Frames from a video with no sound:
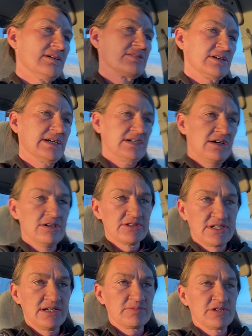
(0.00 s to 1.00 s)
So I called
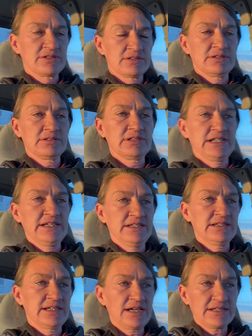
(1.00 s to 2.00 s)
the number,
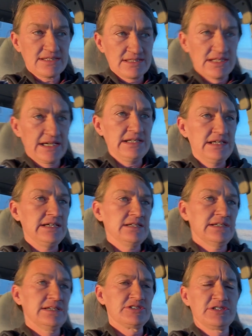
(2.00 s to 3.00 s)
and I got this lady,
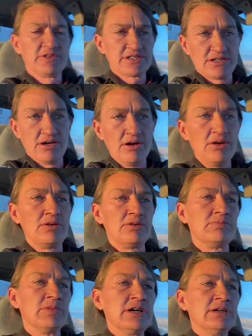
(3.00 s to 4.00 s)
and she wasn't home,